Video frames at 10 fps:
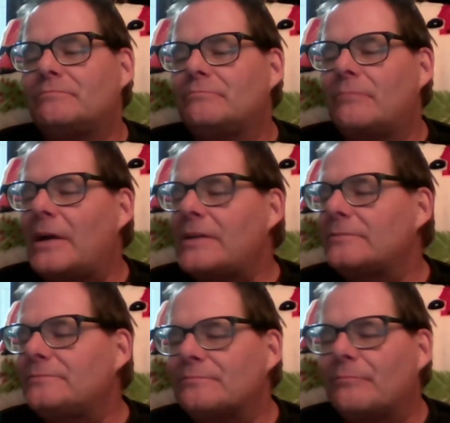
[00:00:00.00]
Much
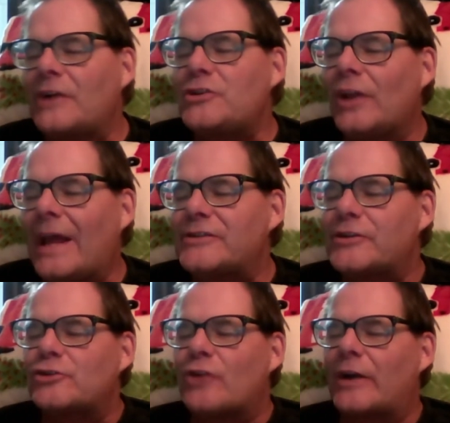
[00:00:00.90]
much less to
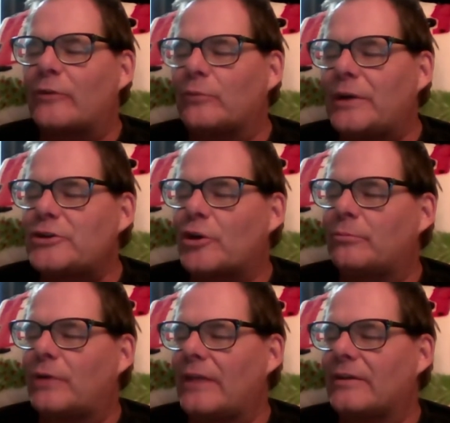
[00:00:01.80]
try to reach her
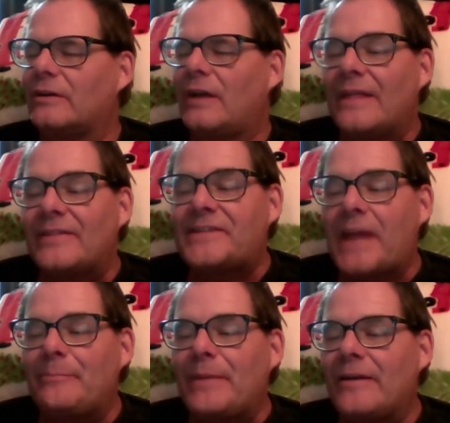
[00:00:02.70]
brother. The
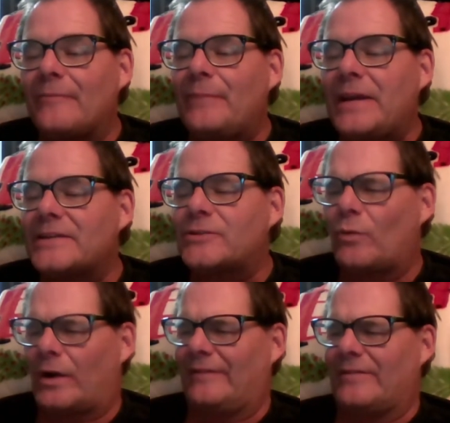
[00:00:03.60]
stampede of beasts,
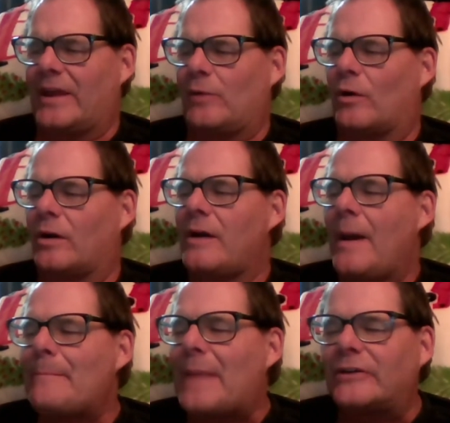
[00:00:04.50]
whatever they were,
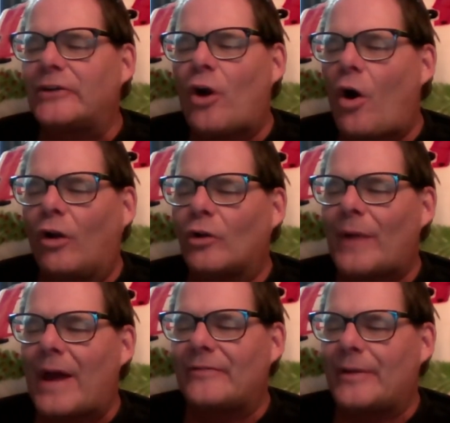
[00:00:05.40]
pounded all
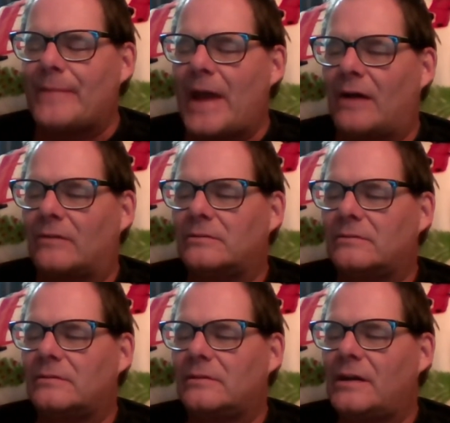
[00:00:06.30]
around them now.
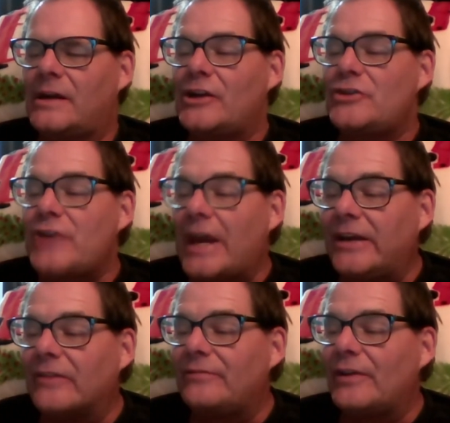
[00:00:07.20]
Jane
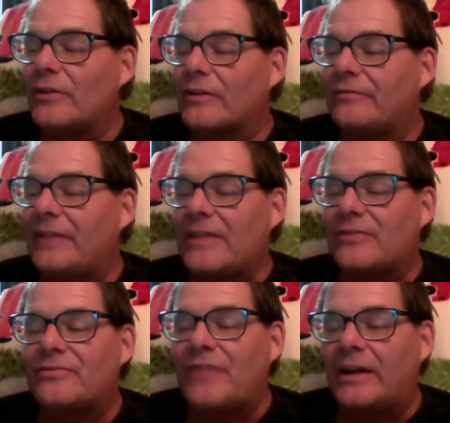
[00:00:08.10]
could feel their feet
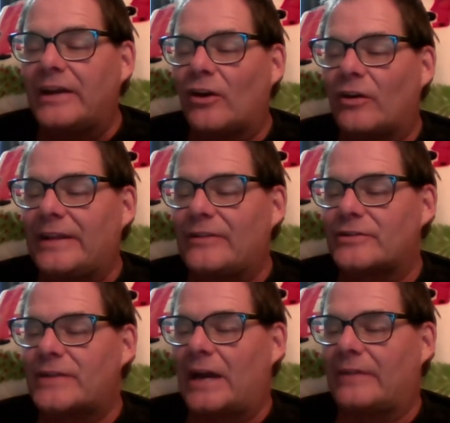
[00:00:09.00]
thudding either
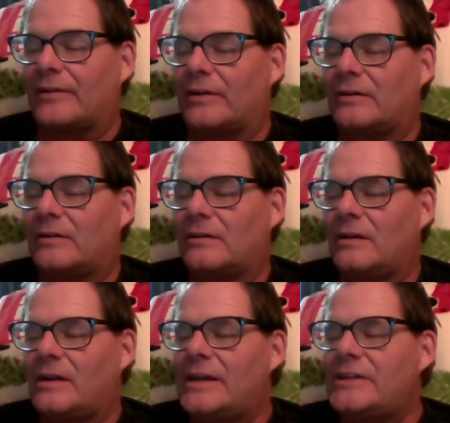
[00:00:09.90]
side of her.
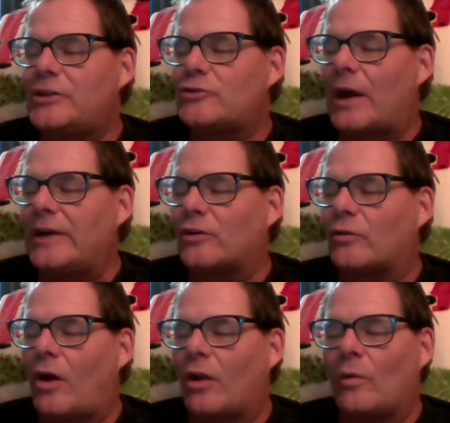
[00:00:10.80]
She tried to
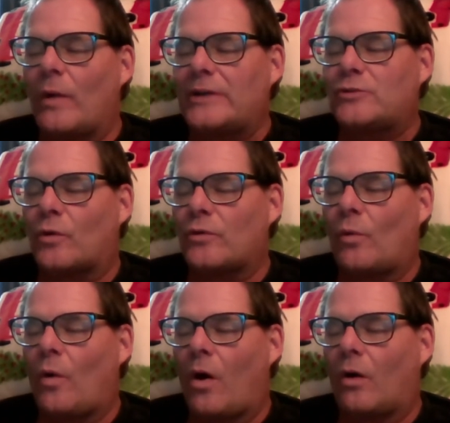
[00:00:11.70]
crawl away toward the
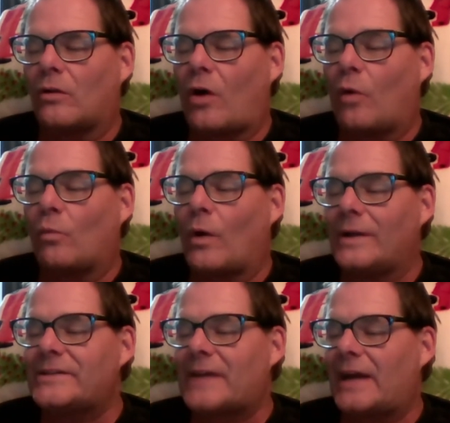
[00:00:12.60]
wall on one
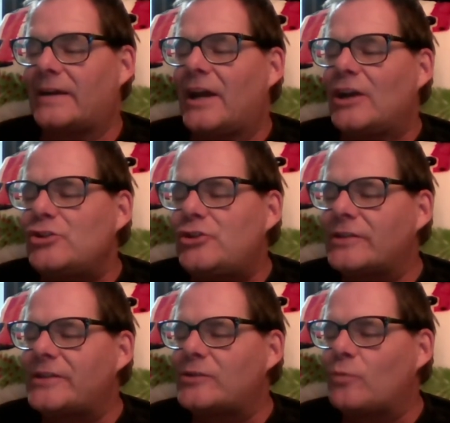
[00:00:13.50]
side
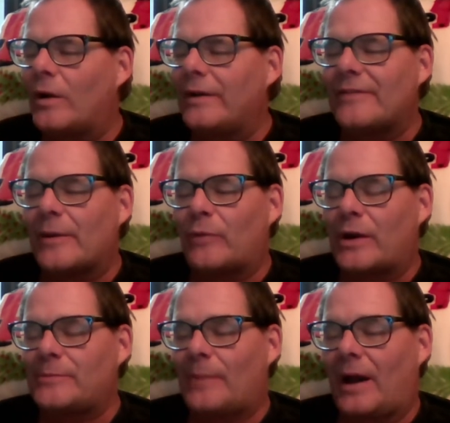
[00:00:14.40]
just as one of them
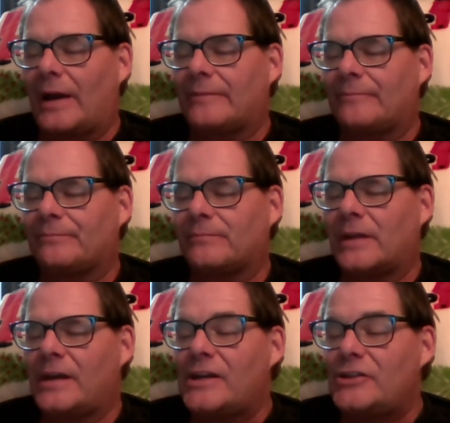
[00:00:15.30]
raced by.
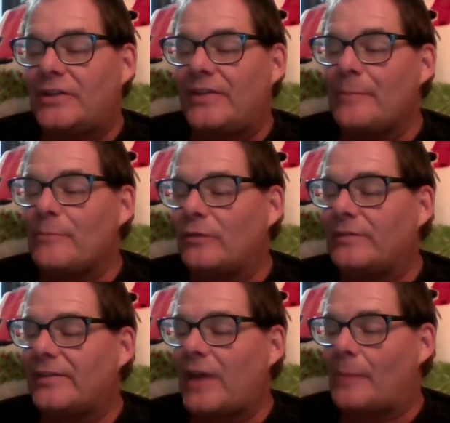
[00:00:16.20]
She then moved
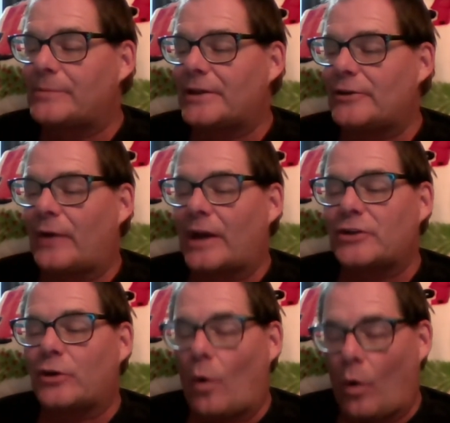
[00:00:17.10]
in the opposite
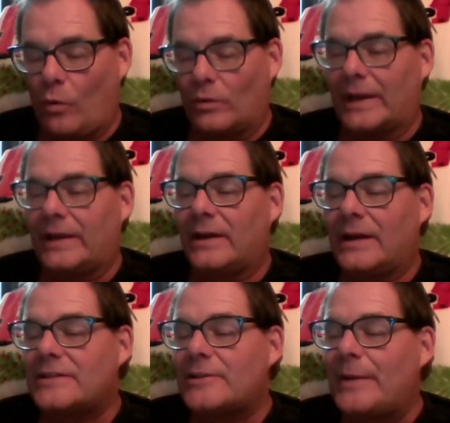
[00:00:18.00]
direction, only
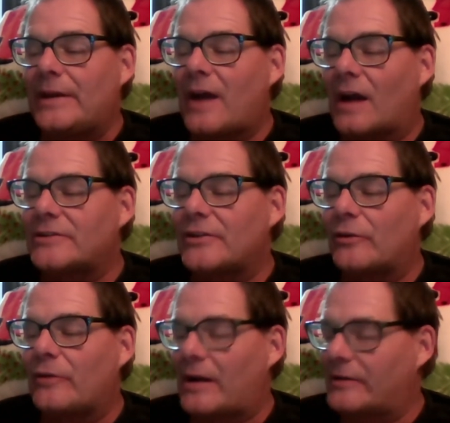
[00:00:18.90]
to be knocked to the
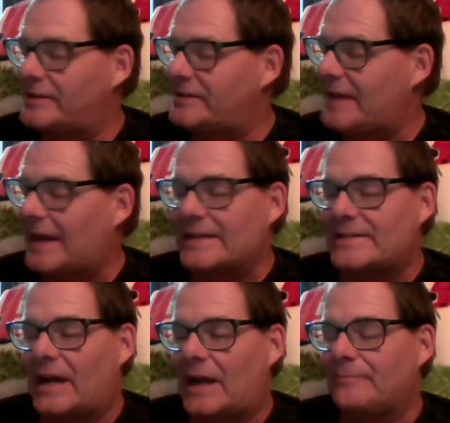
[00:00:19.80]
ground a second
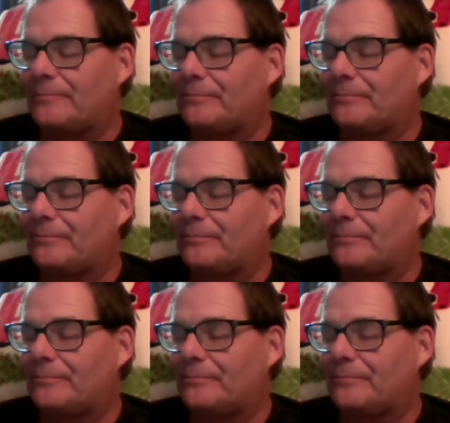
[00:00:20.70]
time.